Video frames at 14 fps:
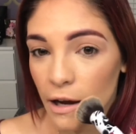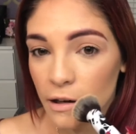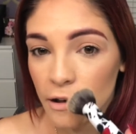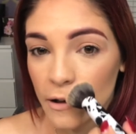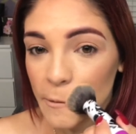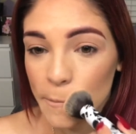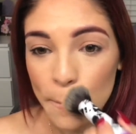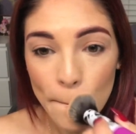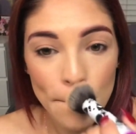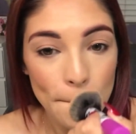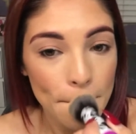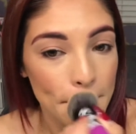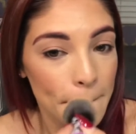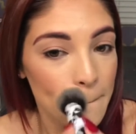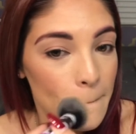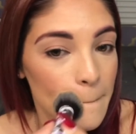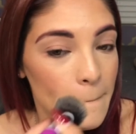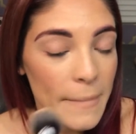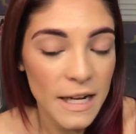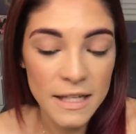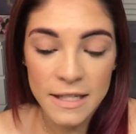kind of
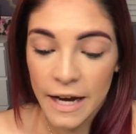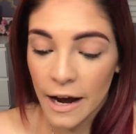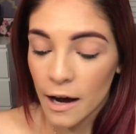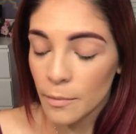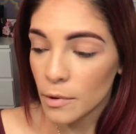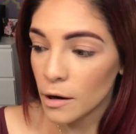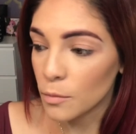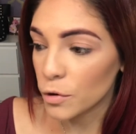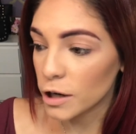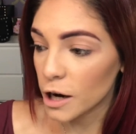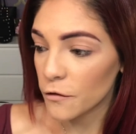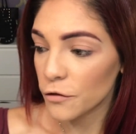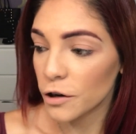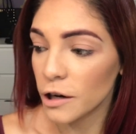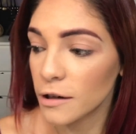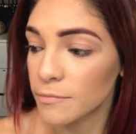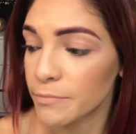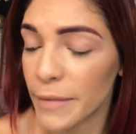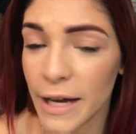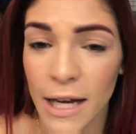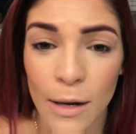dab on whatever
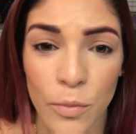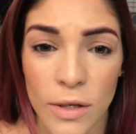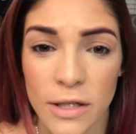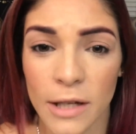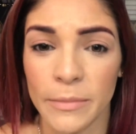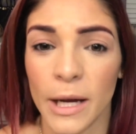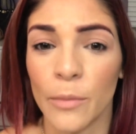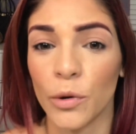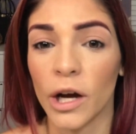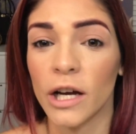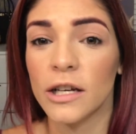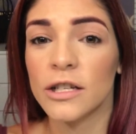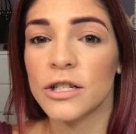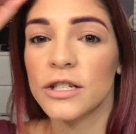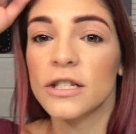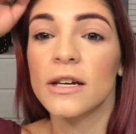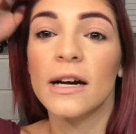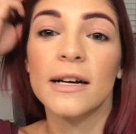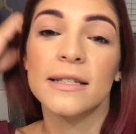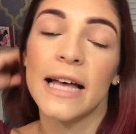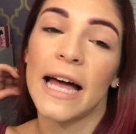makeup was on my brush,
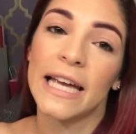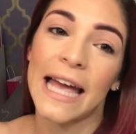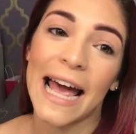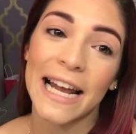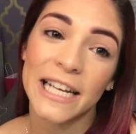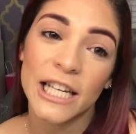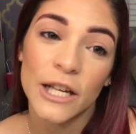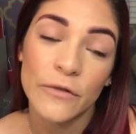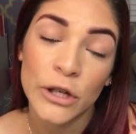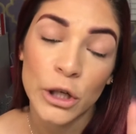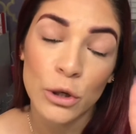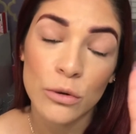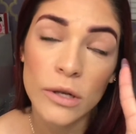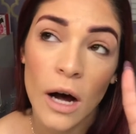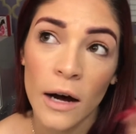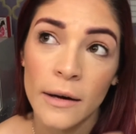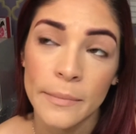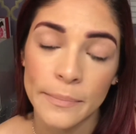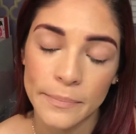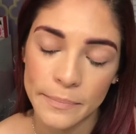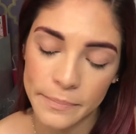because I can give you
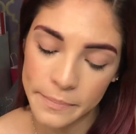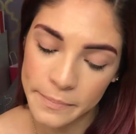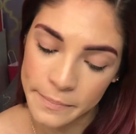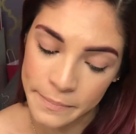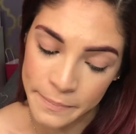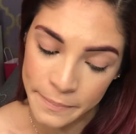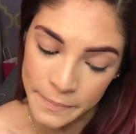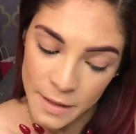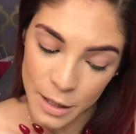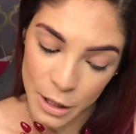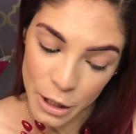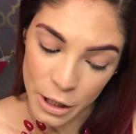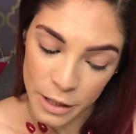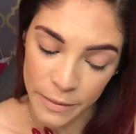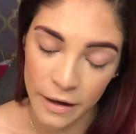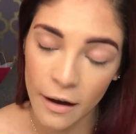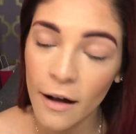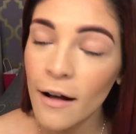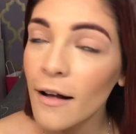excuse me,